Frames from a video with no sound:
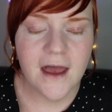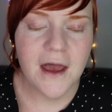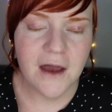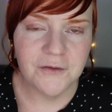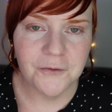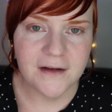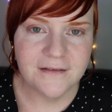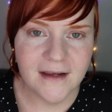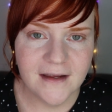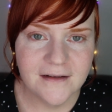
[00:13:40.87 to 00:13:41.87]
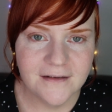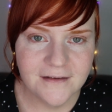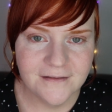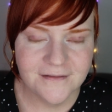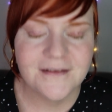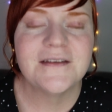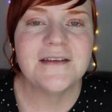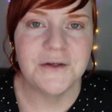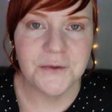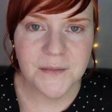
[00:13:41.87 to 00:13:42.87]
have a great day and
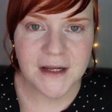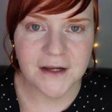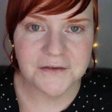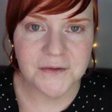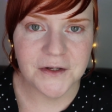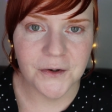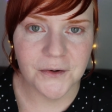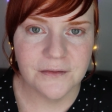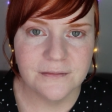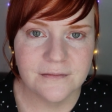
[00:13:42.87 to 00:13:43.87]
see you in my next video.